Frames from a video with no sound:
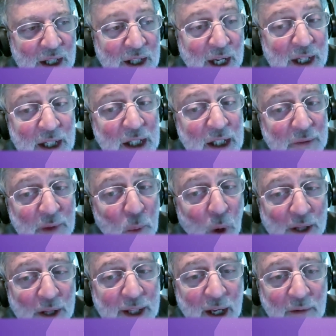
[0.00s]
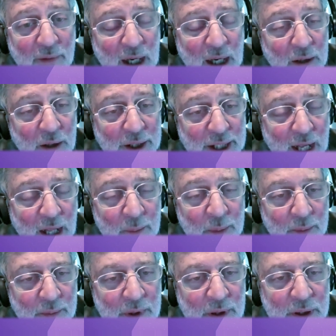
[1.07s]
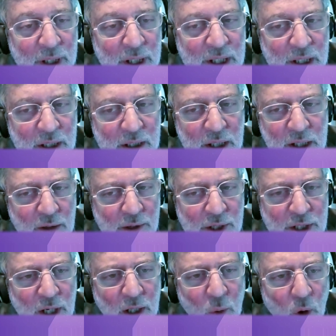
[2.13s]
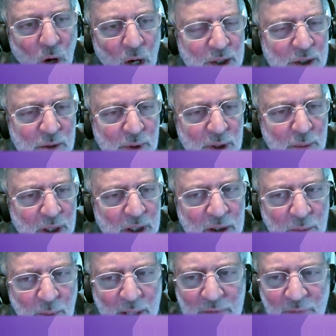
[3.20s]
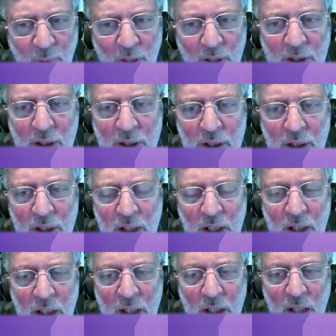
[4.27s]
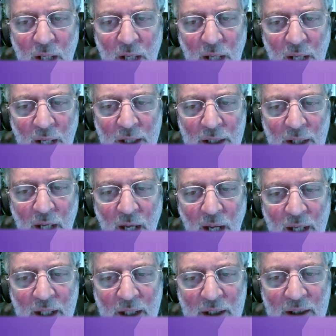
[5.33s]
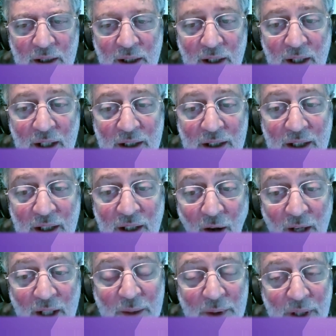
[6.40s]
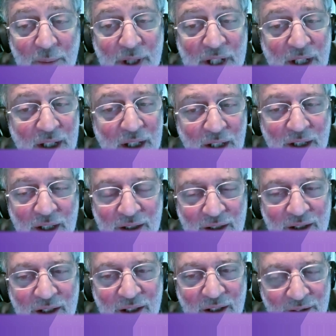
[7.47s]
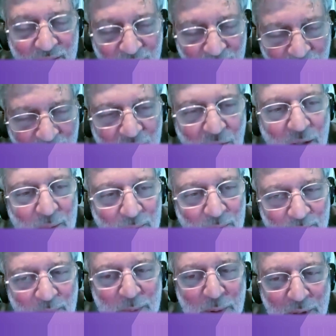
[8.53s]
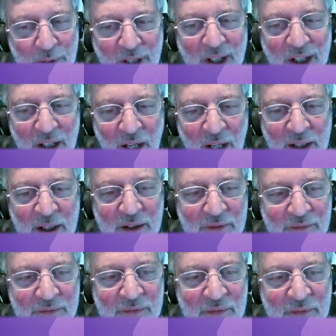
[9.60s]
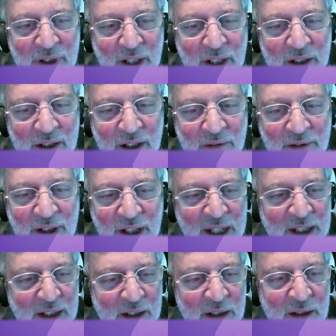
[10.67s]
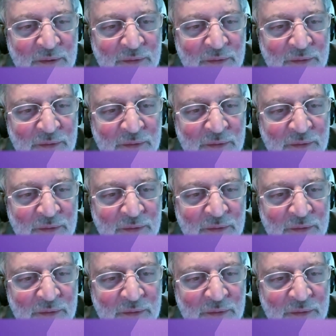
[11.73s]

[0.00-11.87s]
They didn't even want that record on the album. They said, Dean, you're a solo artist. What do you want to duet for? And I had to argue with them. I said, look, it's a nice song. People are going to like it. And they relented.